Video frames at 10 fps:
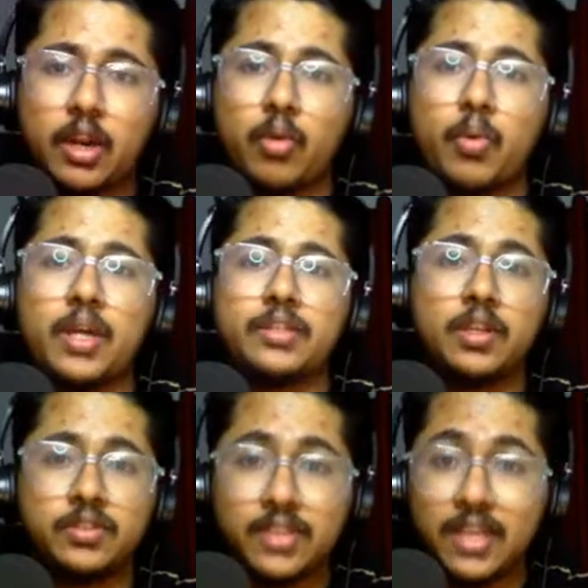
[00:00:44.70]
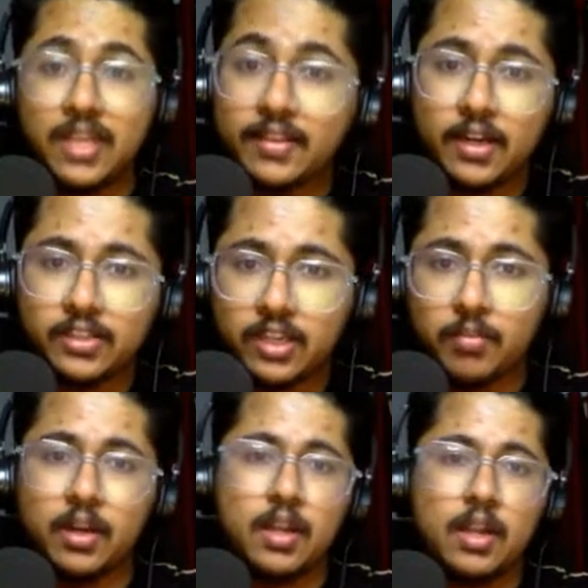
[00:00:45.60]
was selling the
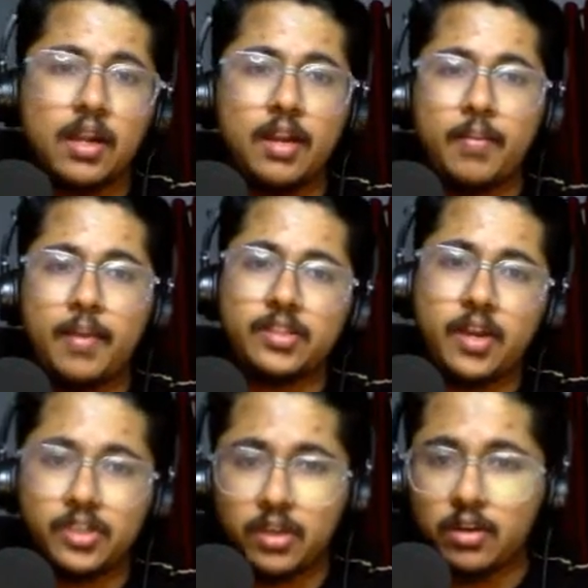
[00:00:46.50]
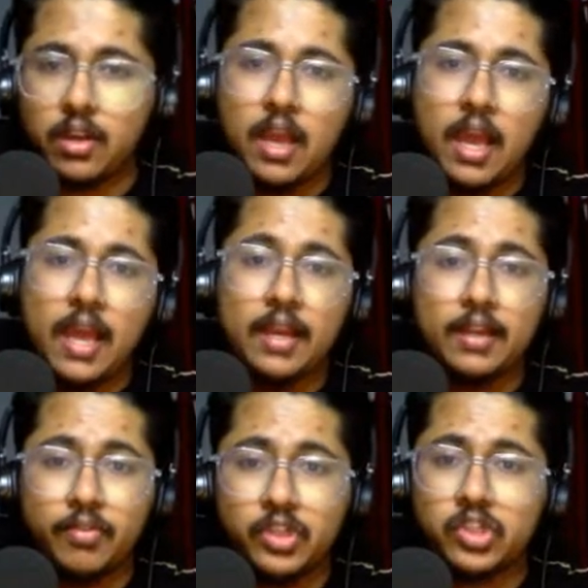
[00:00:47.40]
unsellable, demand generation, and
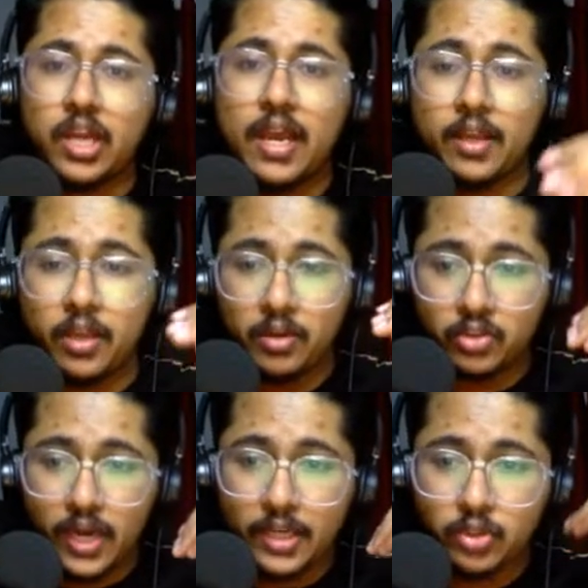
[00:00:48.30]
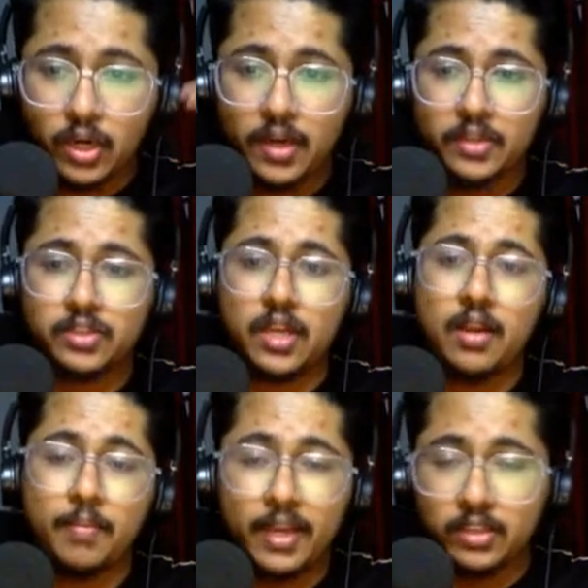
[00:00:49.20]
in which I tried
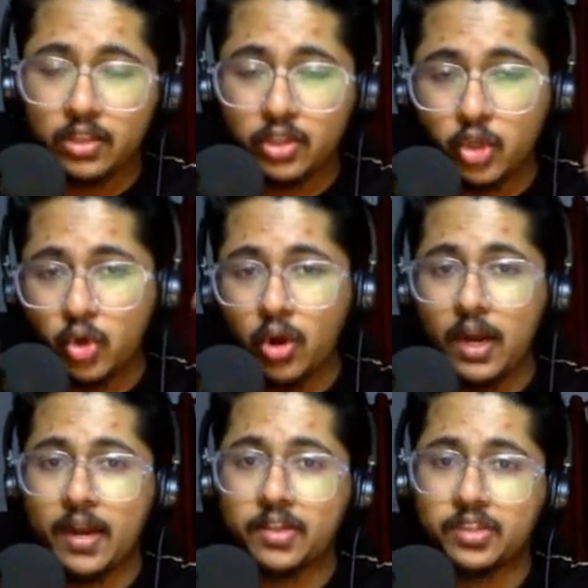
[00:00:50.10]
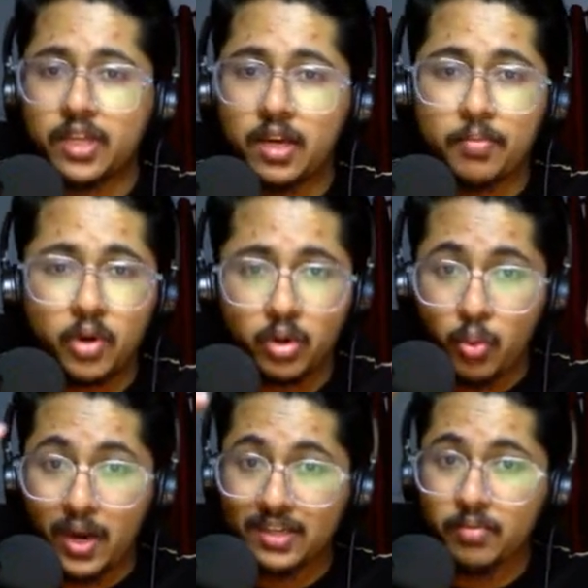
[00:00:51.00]
to make you all understand about
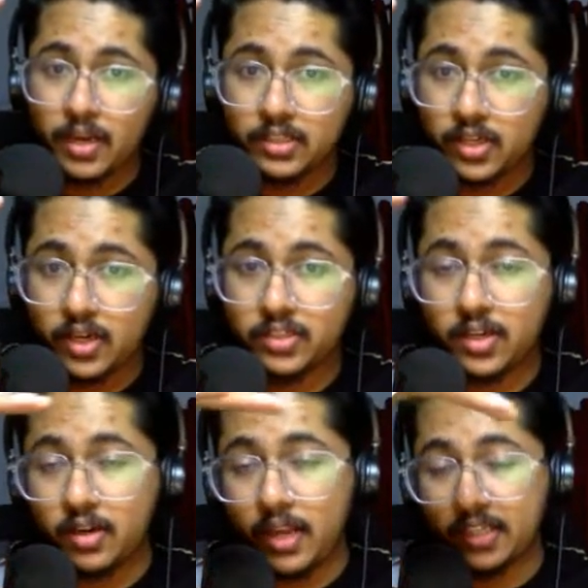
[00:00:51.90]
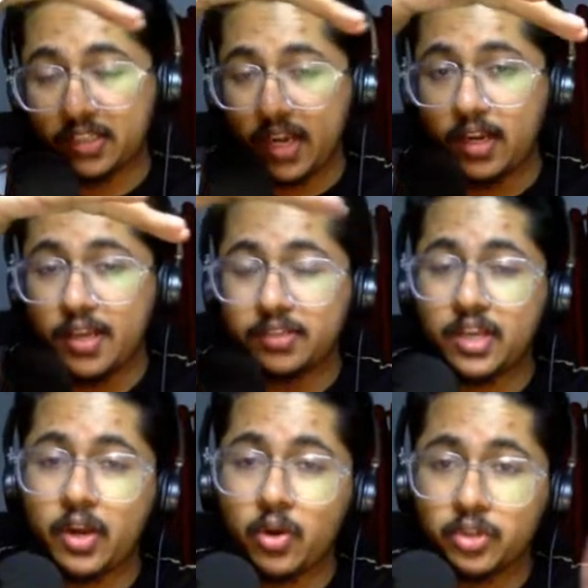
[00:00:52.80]
what demand generation exactly is,
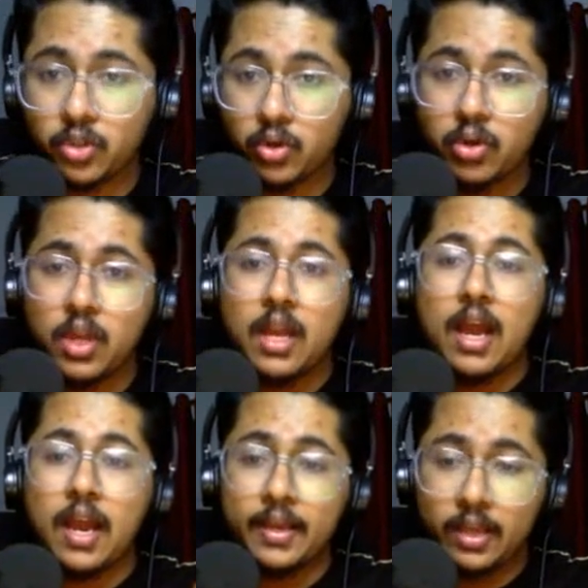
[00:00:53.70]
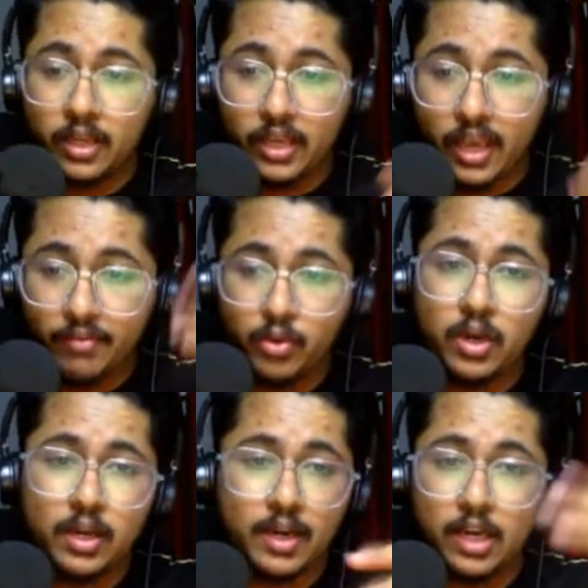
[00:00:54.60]
and also I gave you
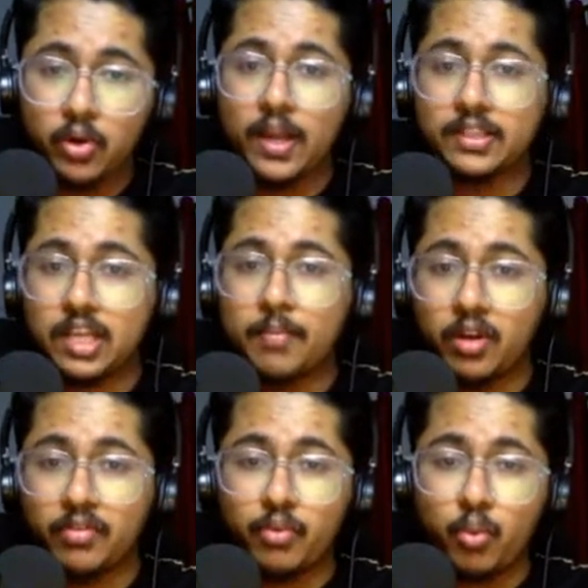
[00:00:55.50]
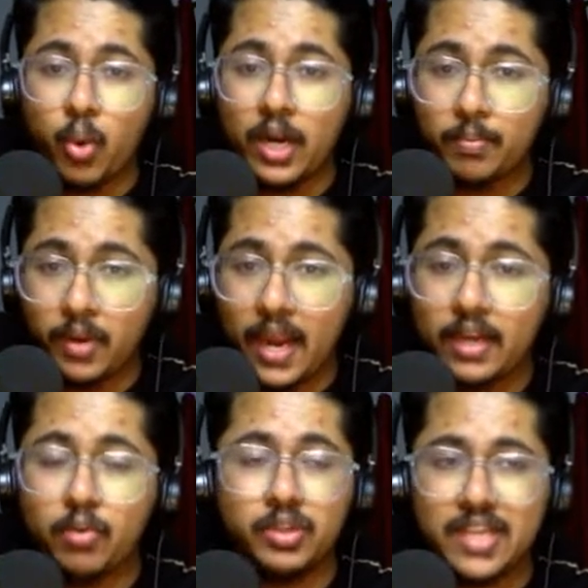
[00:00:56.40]
a really good example of one
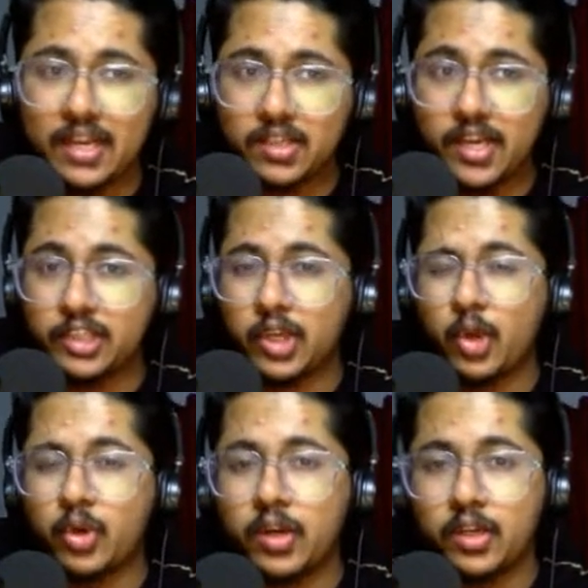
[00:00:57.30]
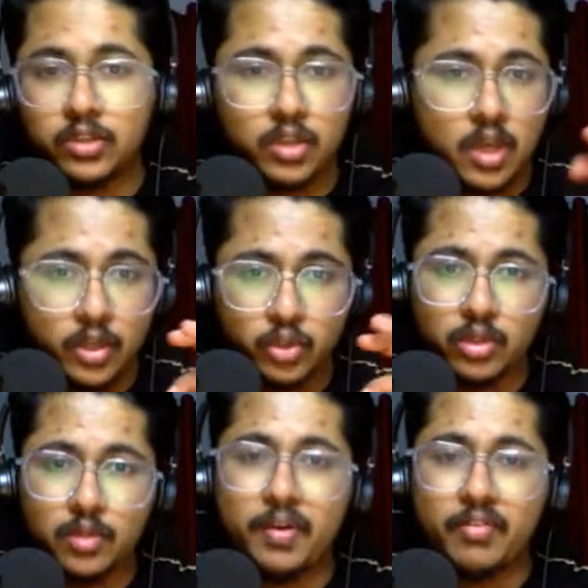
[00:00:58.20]
brand which actually executed it to
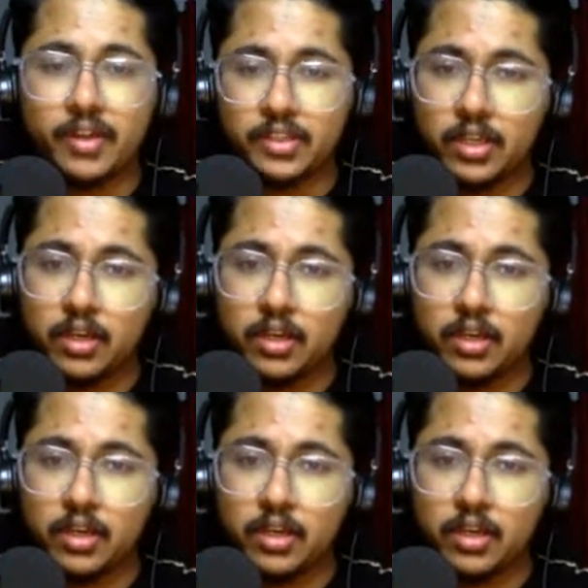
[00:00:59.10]
the perfection.